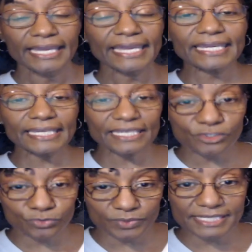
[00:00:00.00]
He
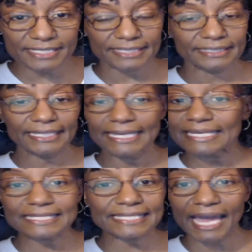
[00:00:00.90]
is risen.
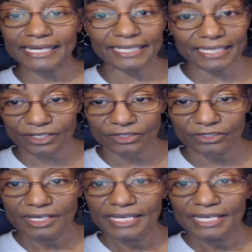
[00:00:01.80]
He is not here.